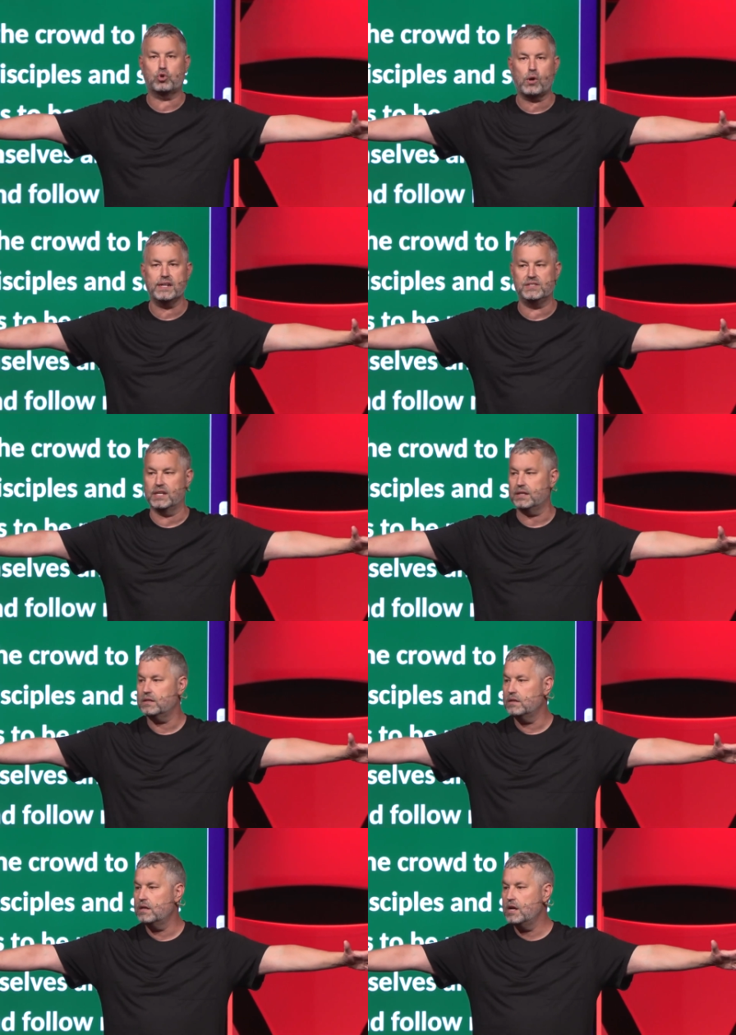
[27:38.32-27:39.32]
is crazy.
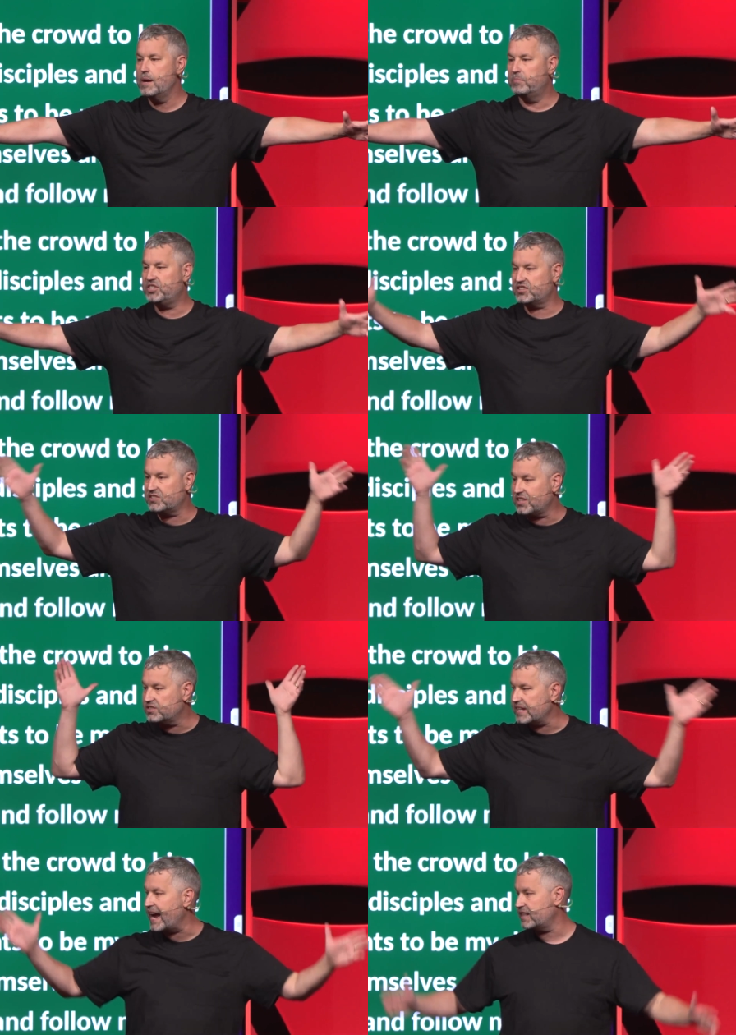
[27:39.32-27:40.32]
But this is
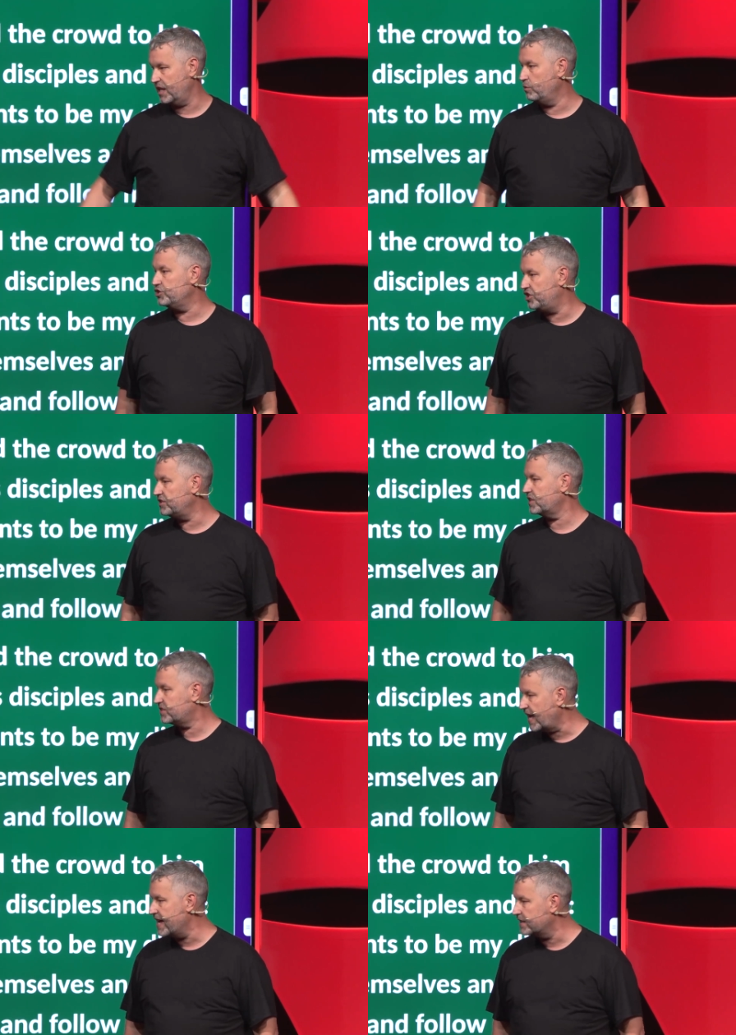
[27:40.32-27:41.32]
exactly what
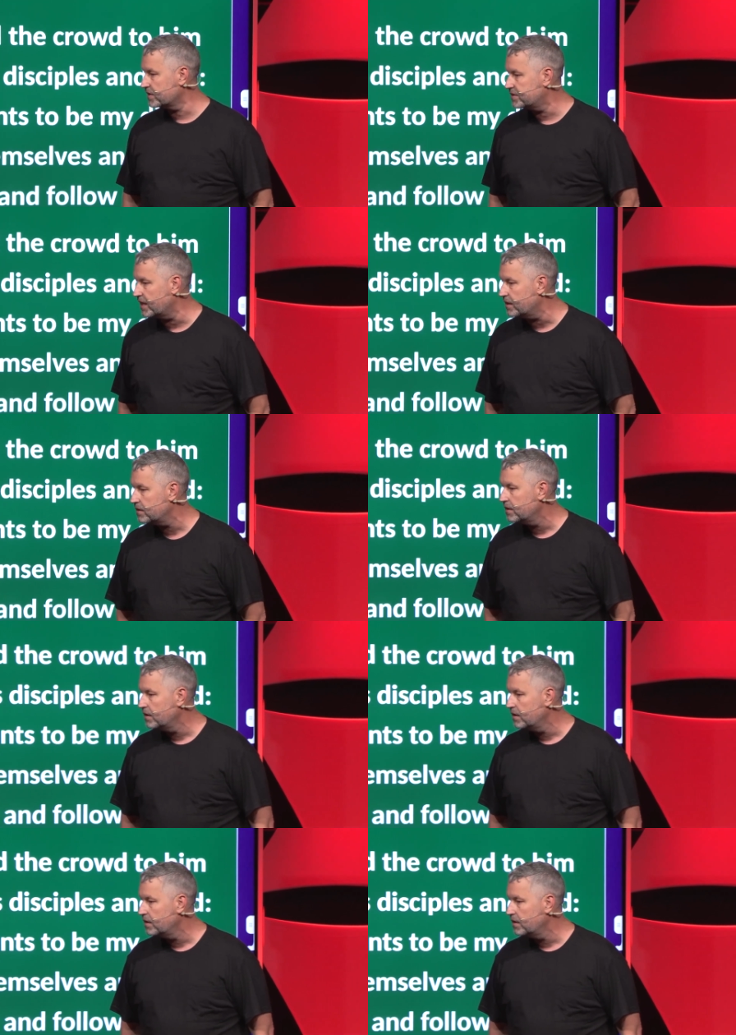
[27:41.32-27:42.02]
Jesus said, isn't it?